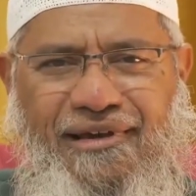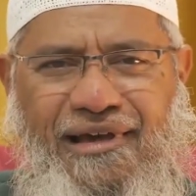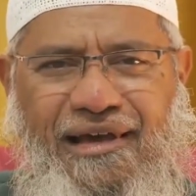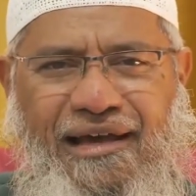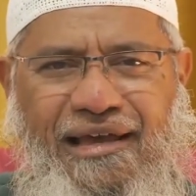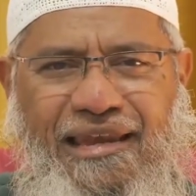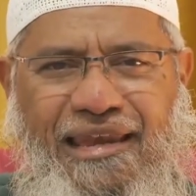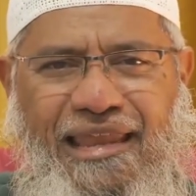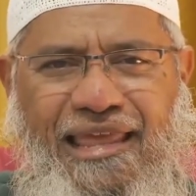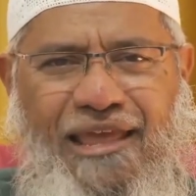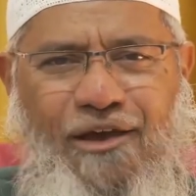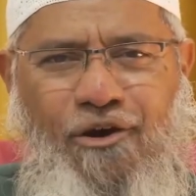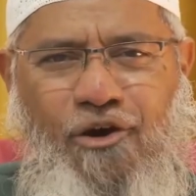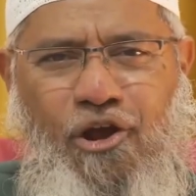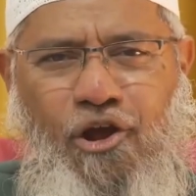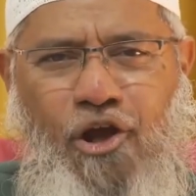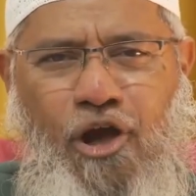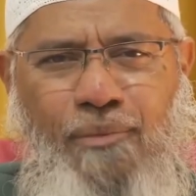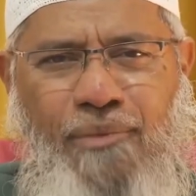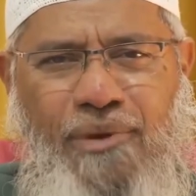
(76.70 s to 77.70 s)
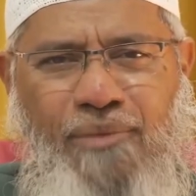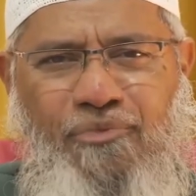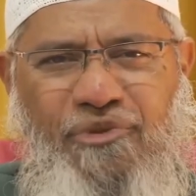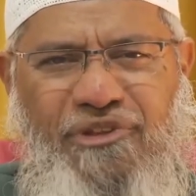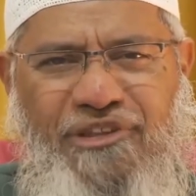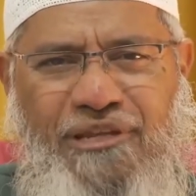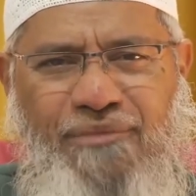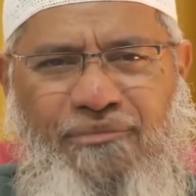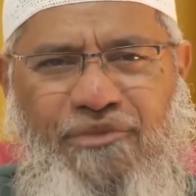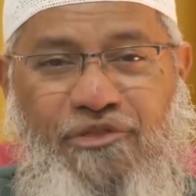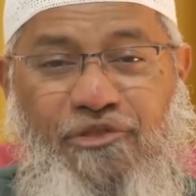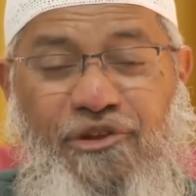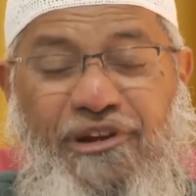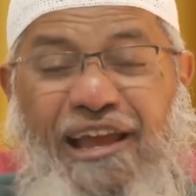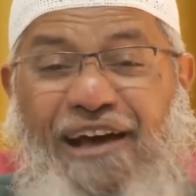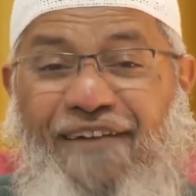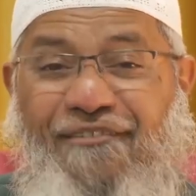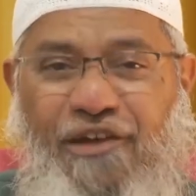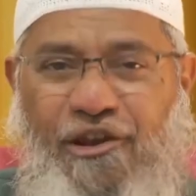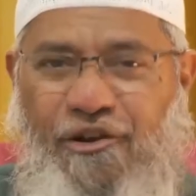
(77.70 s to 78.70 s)
a lay or a common Muslim is not
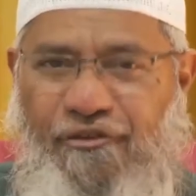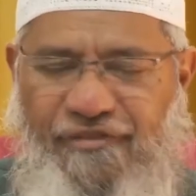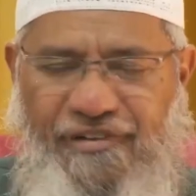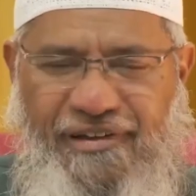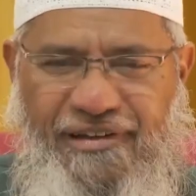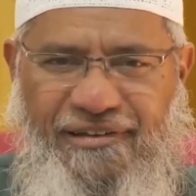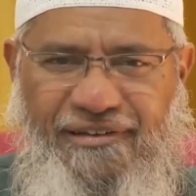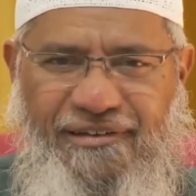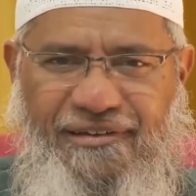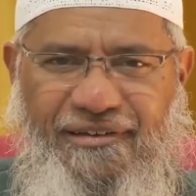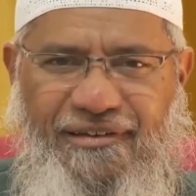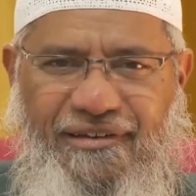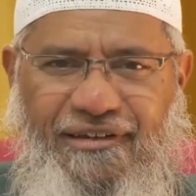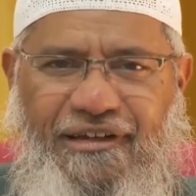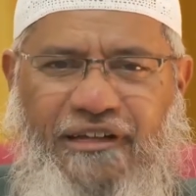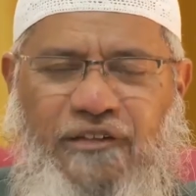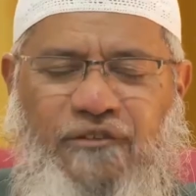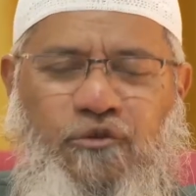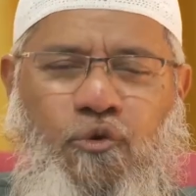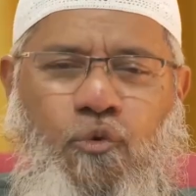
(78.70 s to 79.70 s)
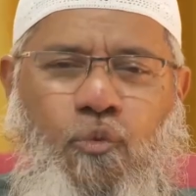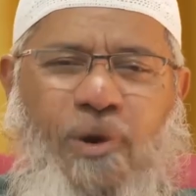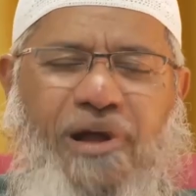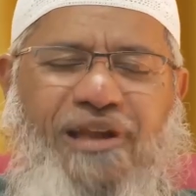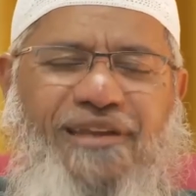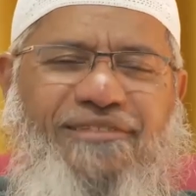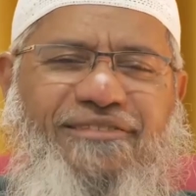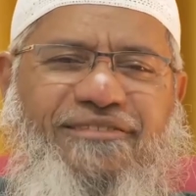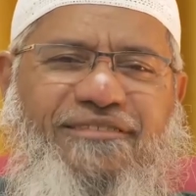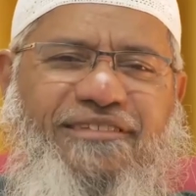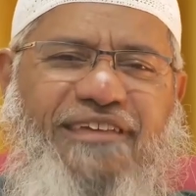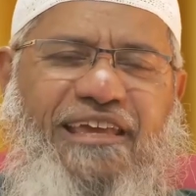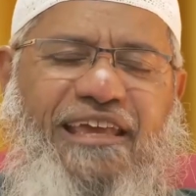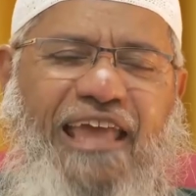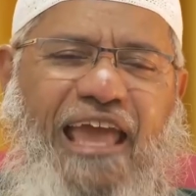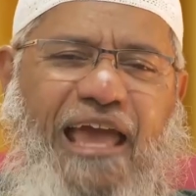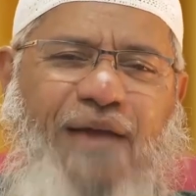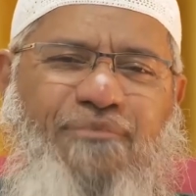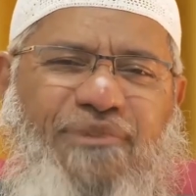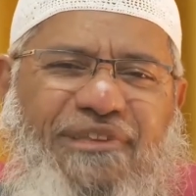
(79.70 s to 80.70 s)
aware of it. So once
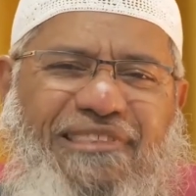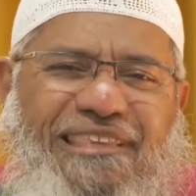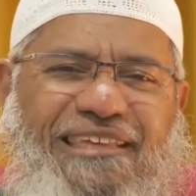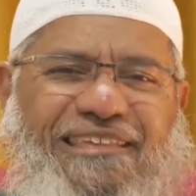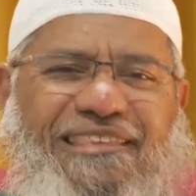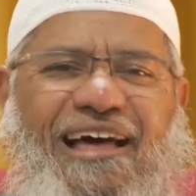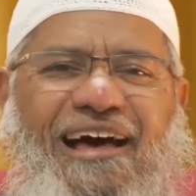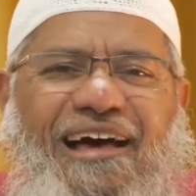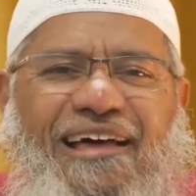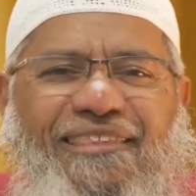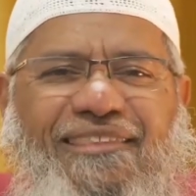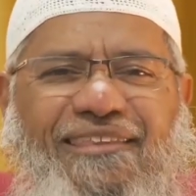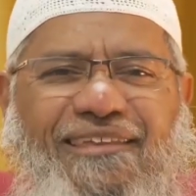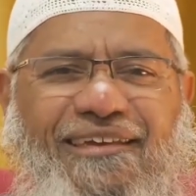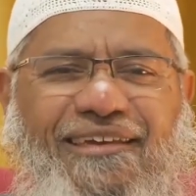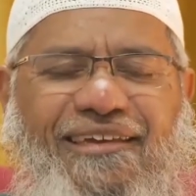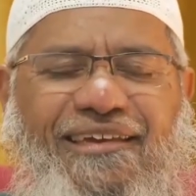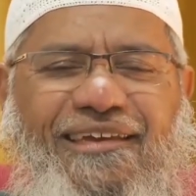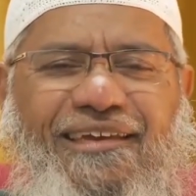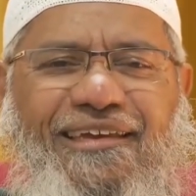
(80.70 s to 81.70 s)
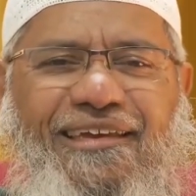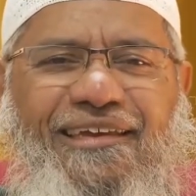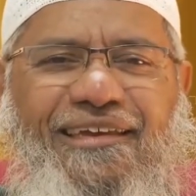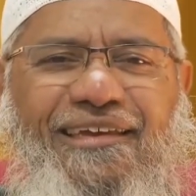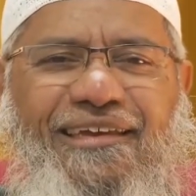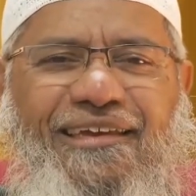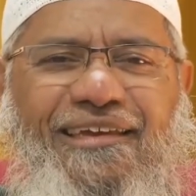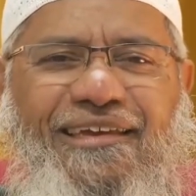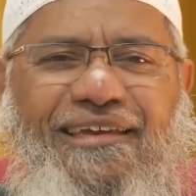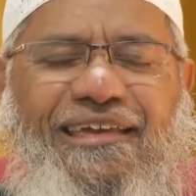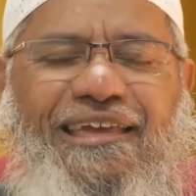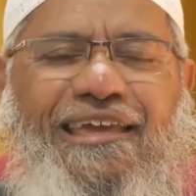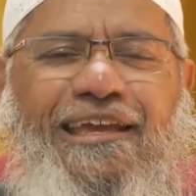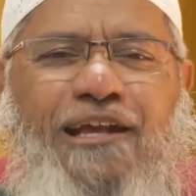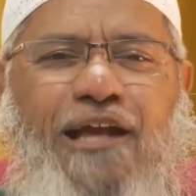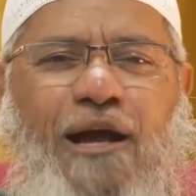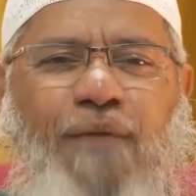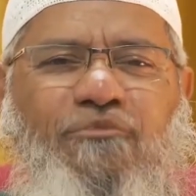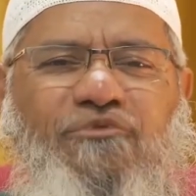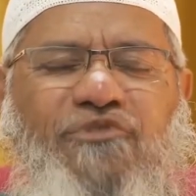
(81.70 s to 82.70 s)
Sheikh Ahmed Didat, he
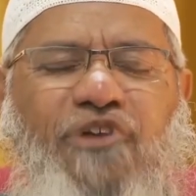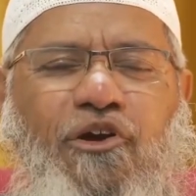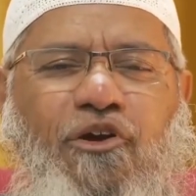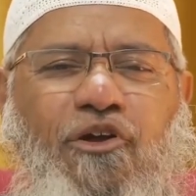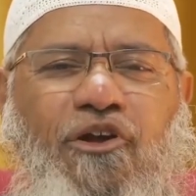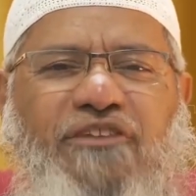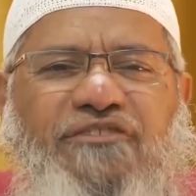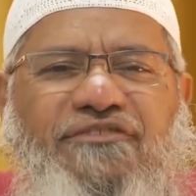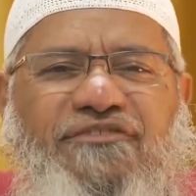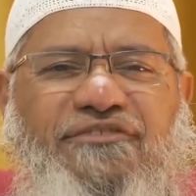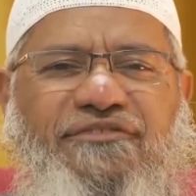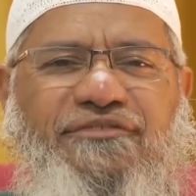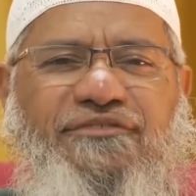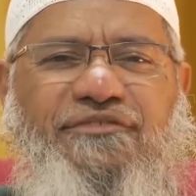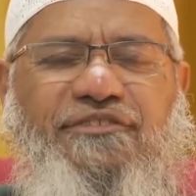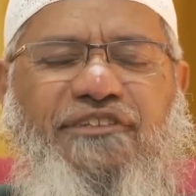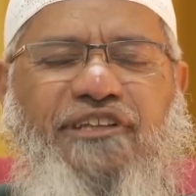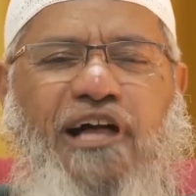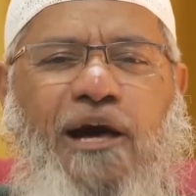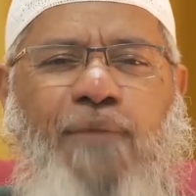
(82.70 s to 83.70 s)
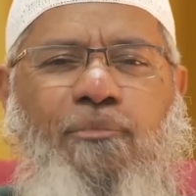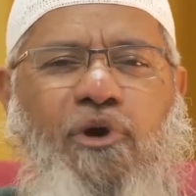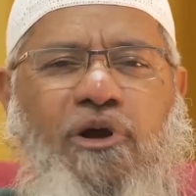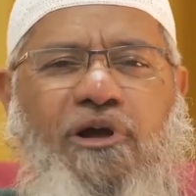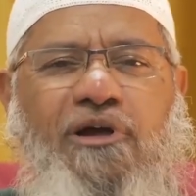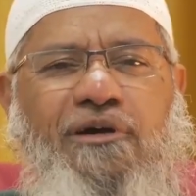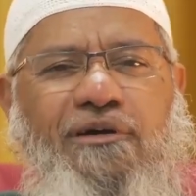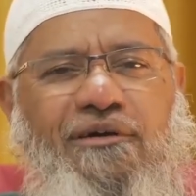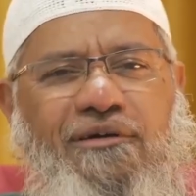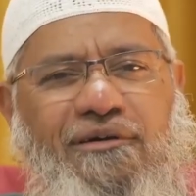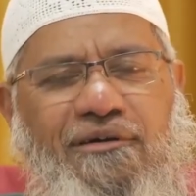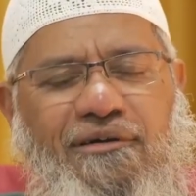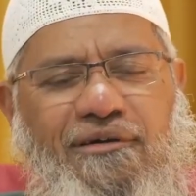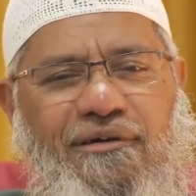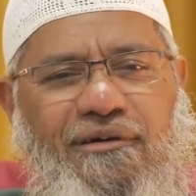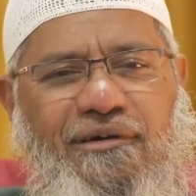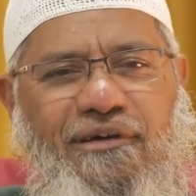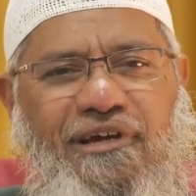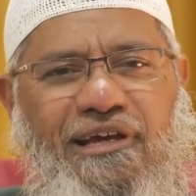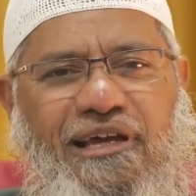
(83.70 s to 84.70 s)
comes across a book
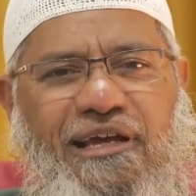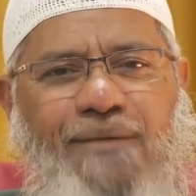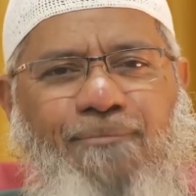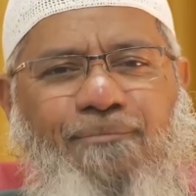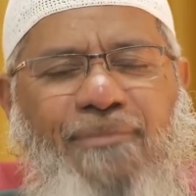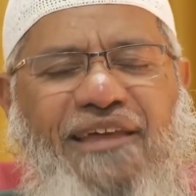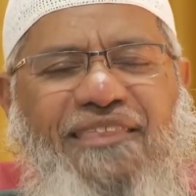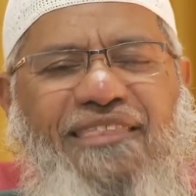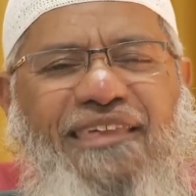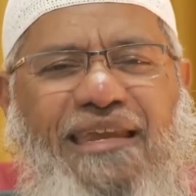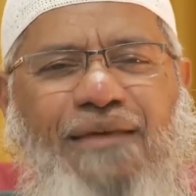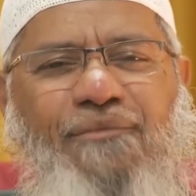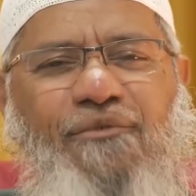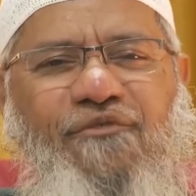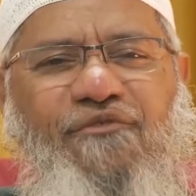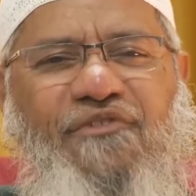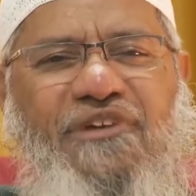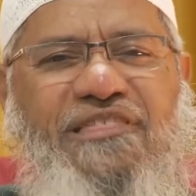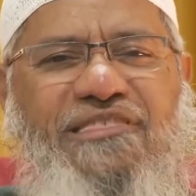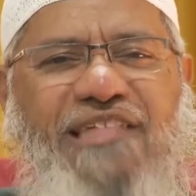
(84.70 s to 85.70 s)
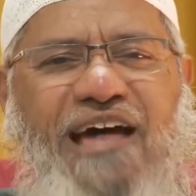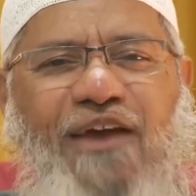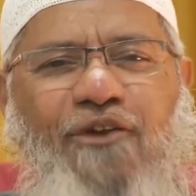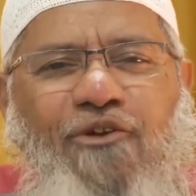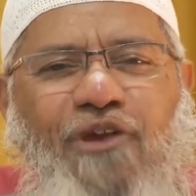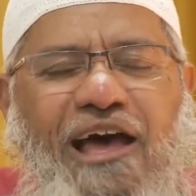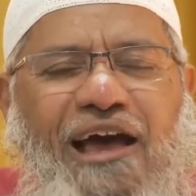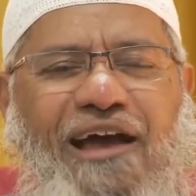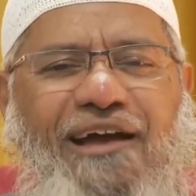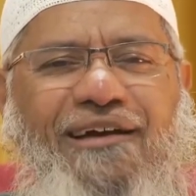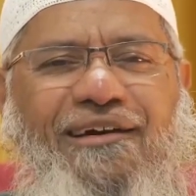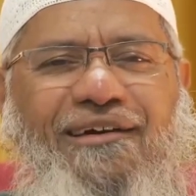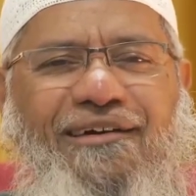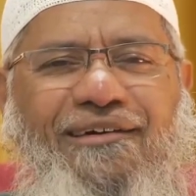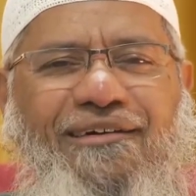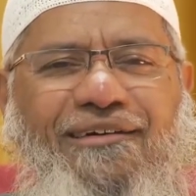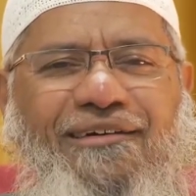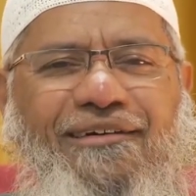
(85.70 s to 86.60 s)
by the name of Izharul Haq,